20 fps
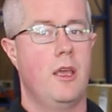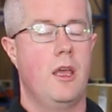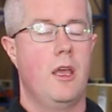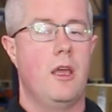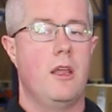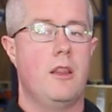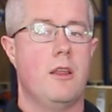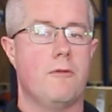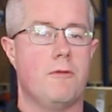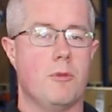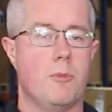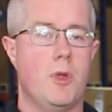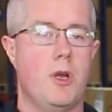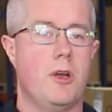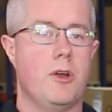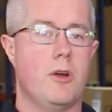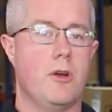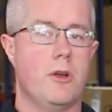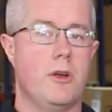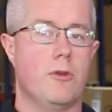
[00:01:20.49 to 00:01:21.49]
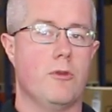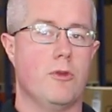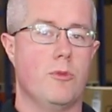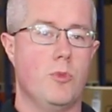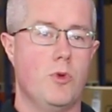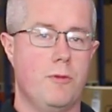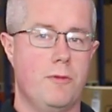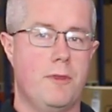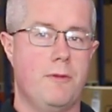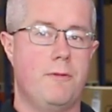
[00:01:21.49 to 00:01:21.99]
And then from there, you're going to
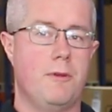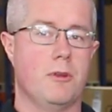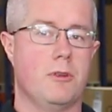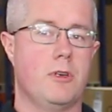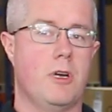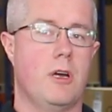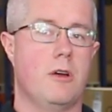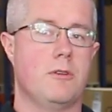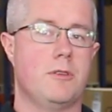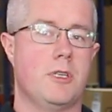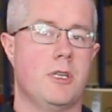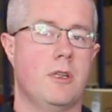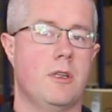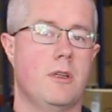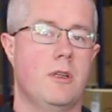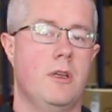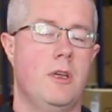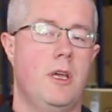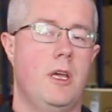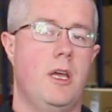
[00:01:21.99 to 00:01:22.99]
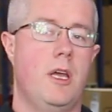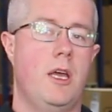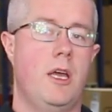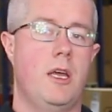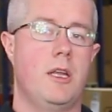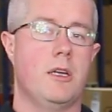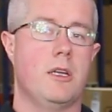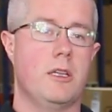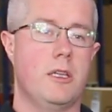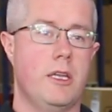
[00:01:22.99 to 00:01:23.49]
remove the filter housing
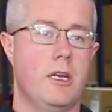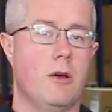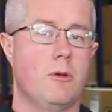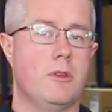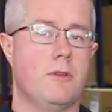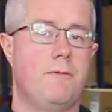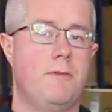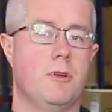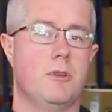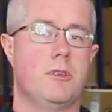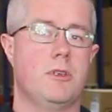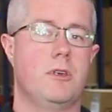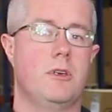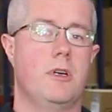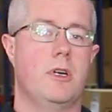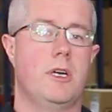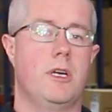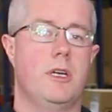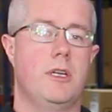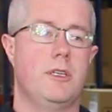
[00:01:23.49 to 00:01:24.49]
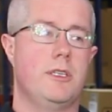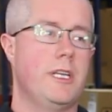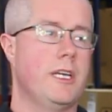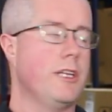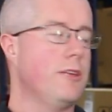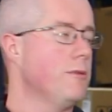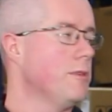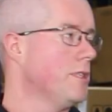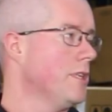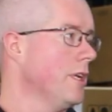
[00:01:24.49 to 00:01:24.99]
and clean out the filter, take
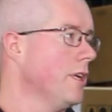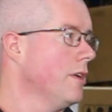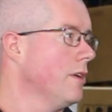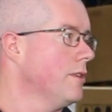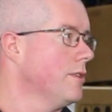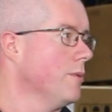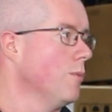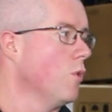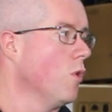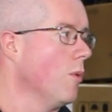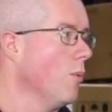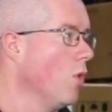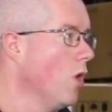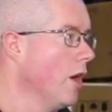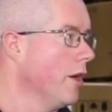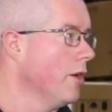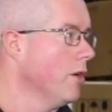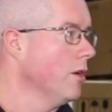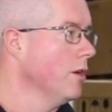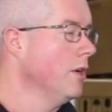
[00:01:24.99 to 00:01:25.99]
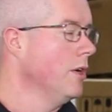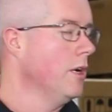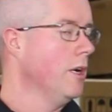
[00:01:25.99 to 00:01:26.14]
it to a sink, some warm water,